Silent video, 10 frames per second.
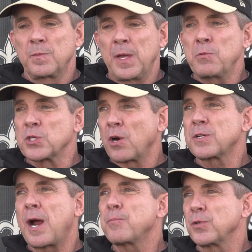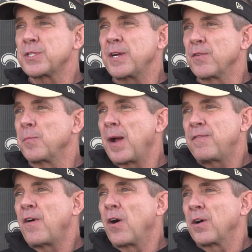he was our top receiver by
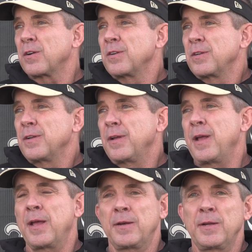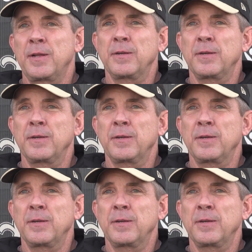far, and